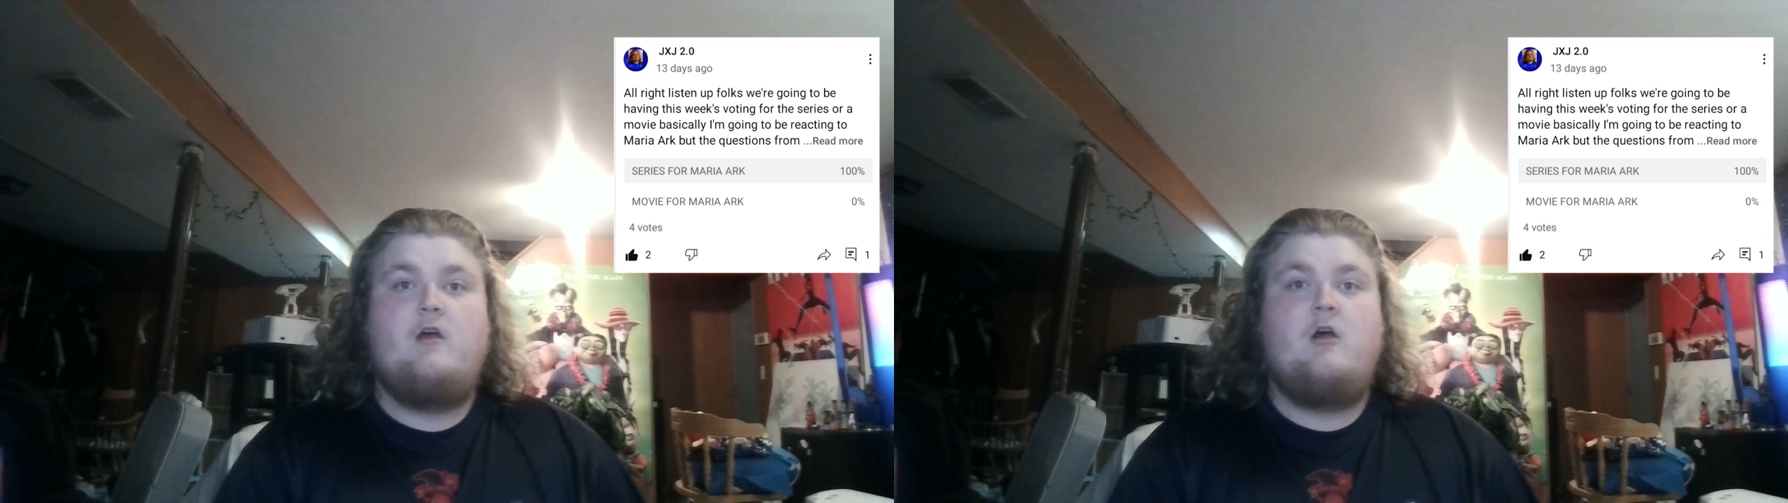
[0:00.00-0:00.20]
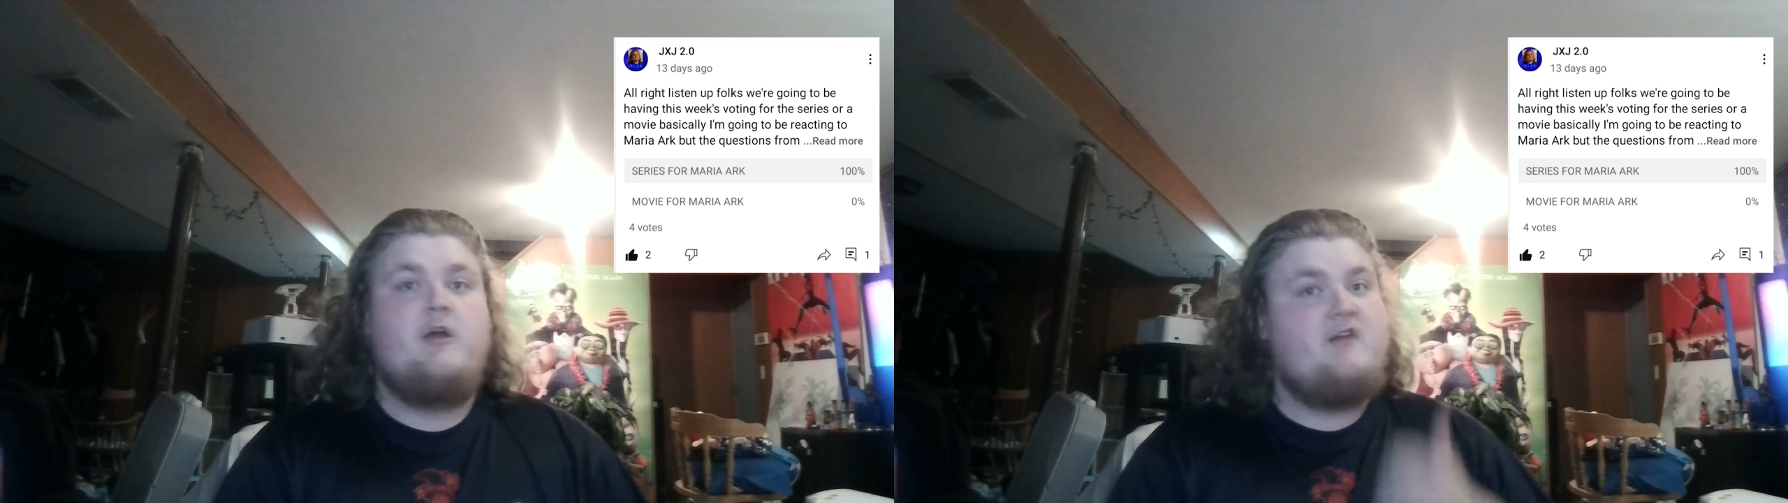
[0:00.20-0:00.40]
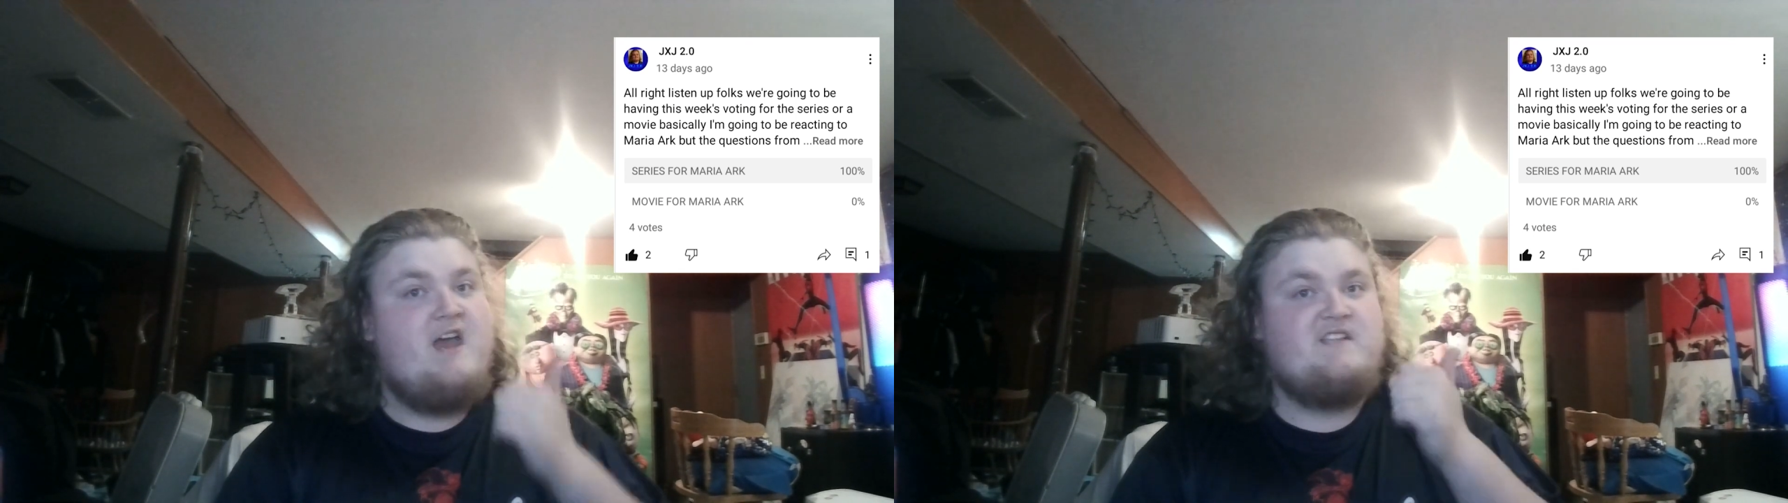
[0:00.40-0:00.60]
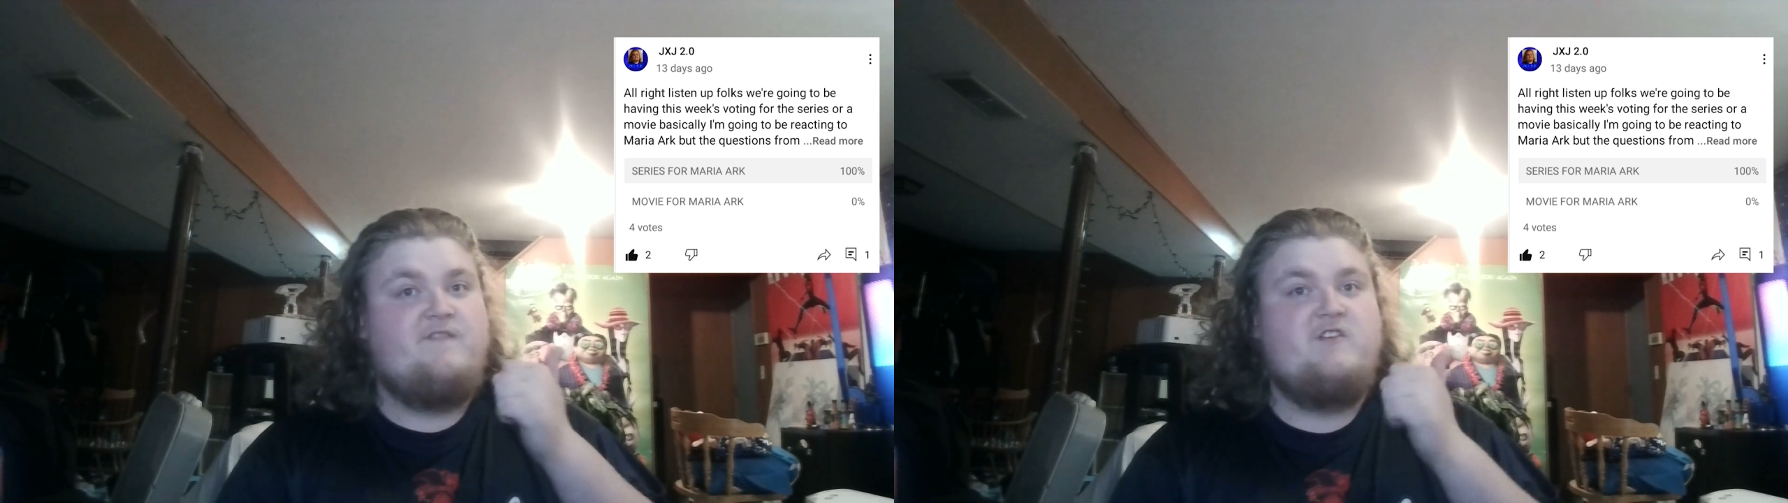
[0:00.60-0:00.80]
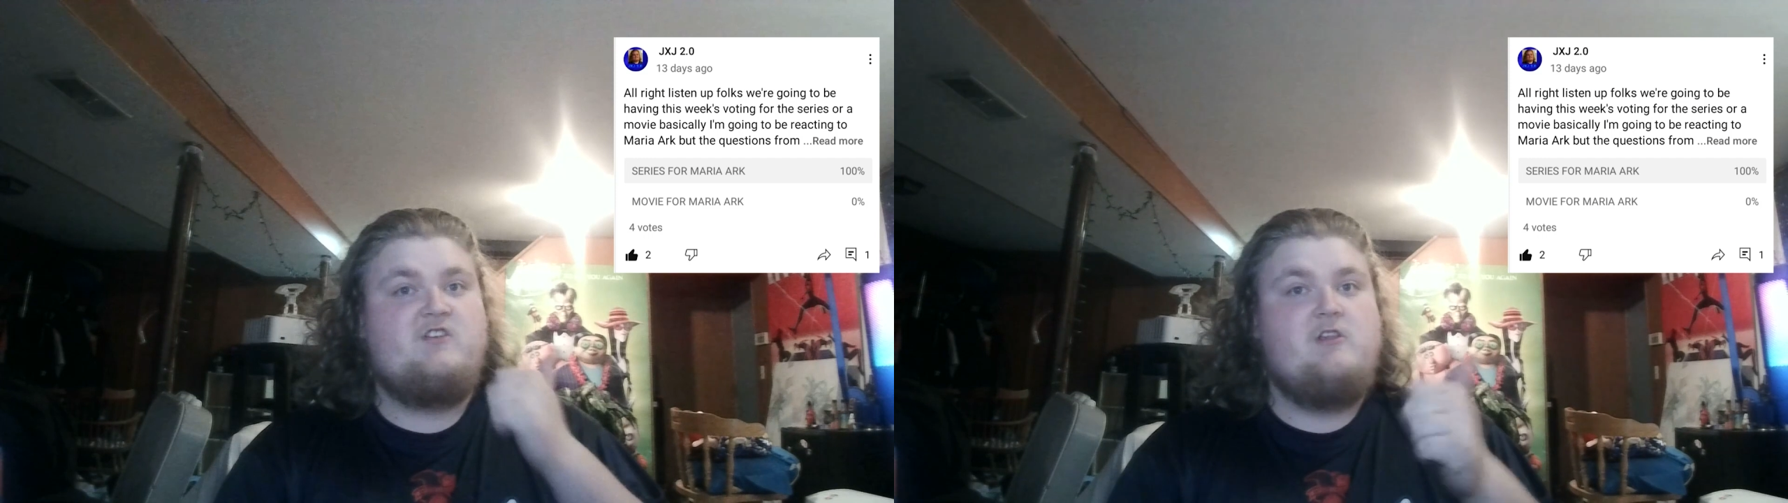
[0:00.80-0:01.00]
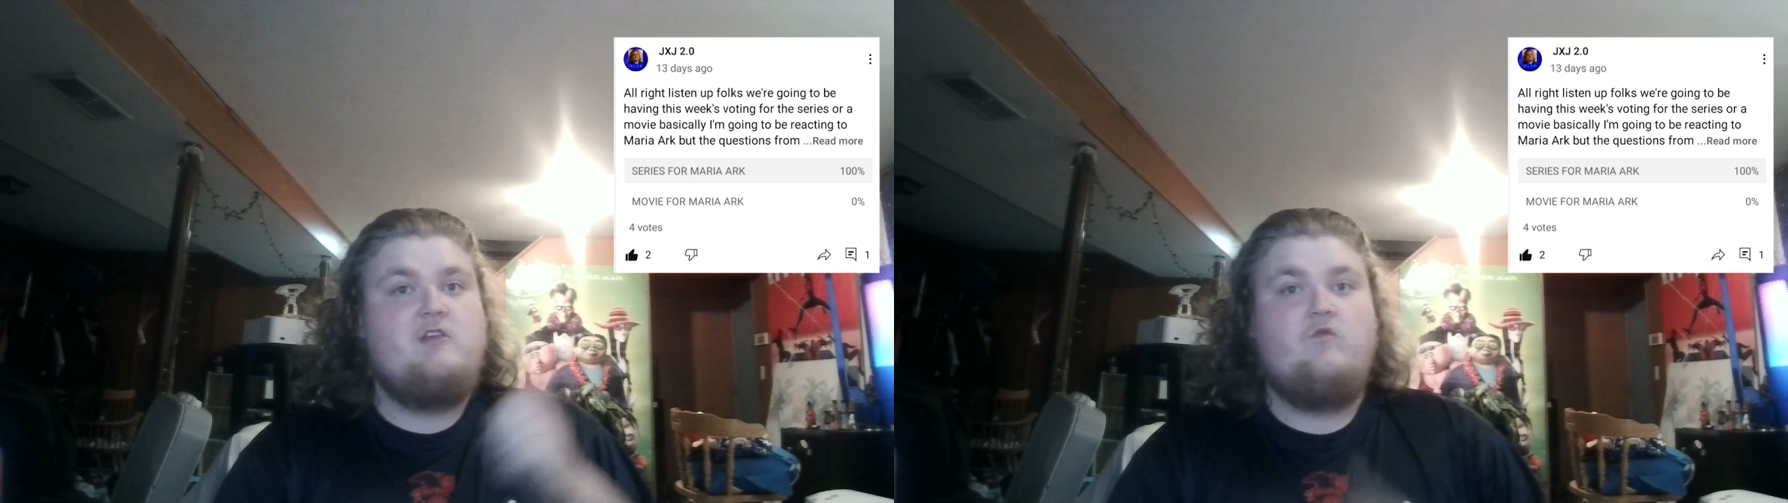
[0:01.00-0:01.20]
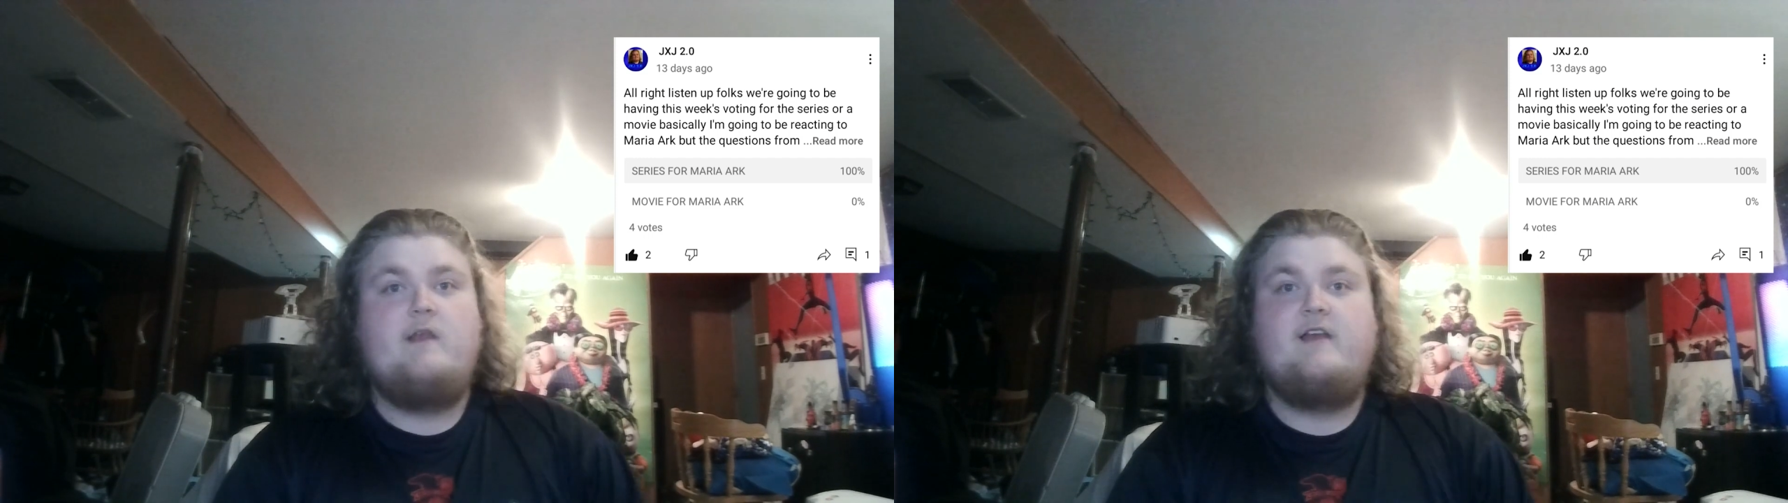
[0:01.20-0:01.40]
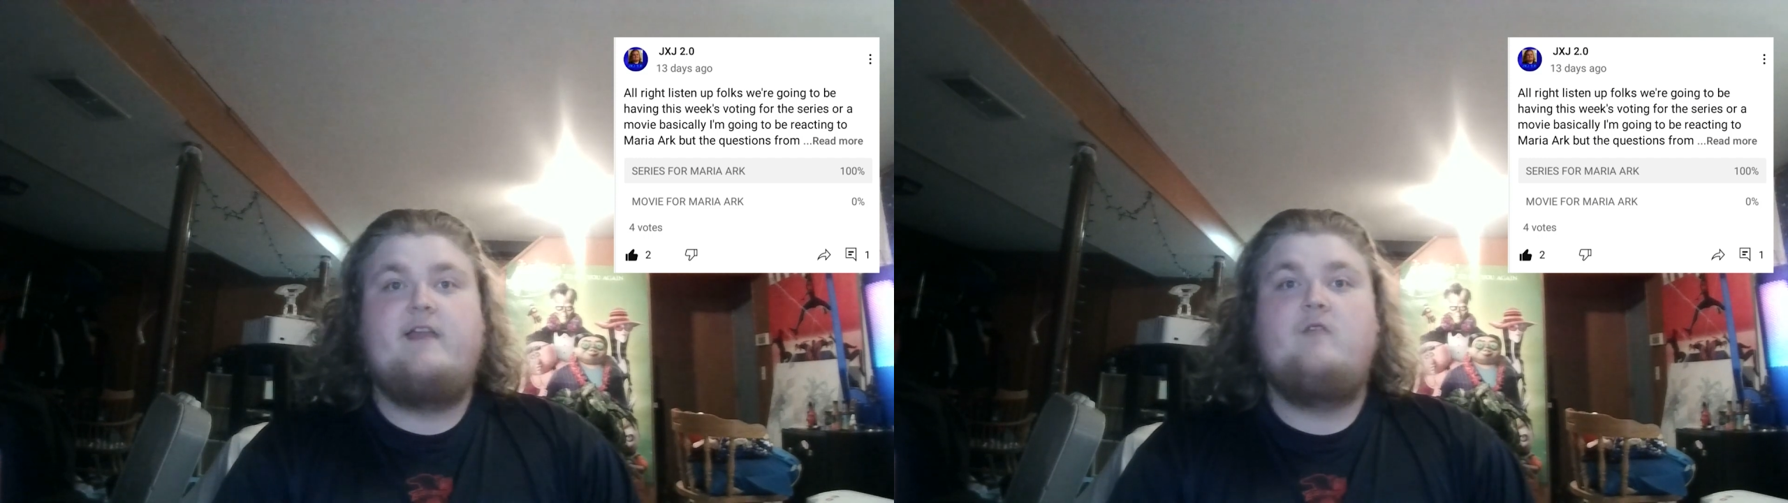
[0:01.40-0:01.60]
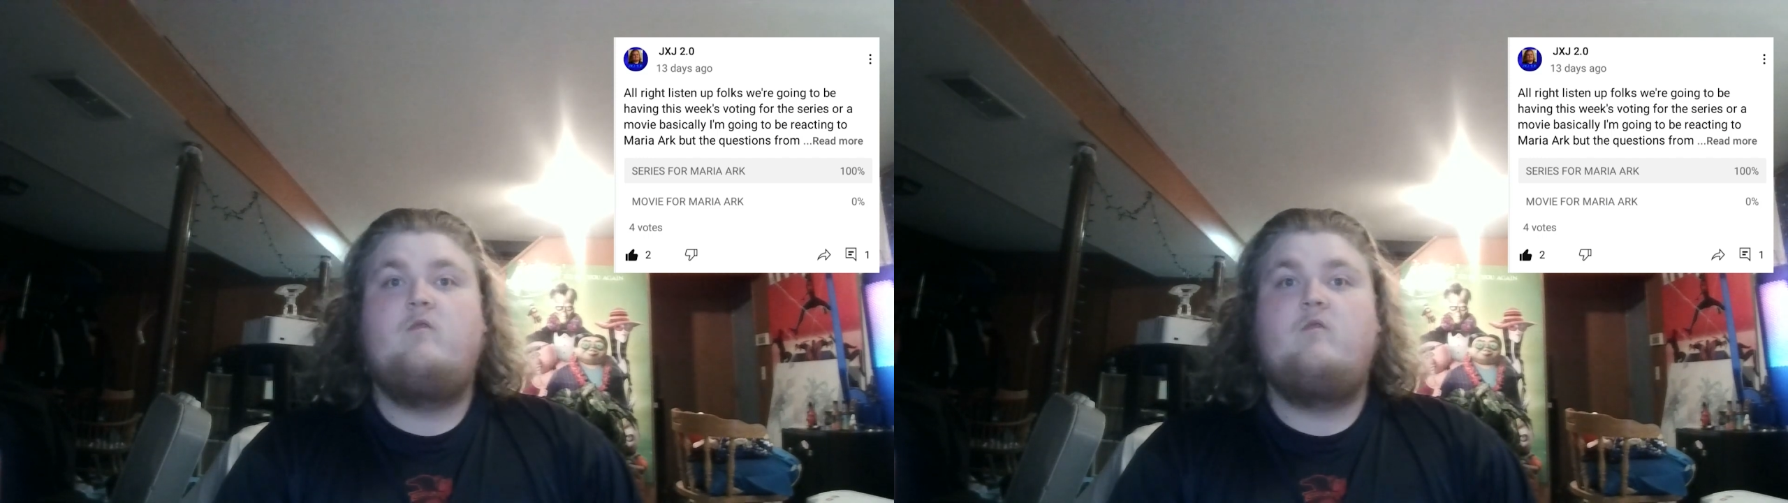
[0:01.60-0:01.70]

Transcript: Ark has officially greenlight.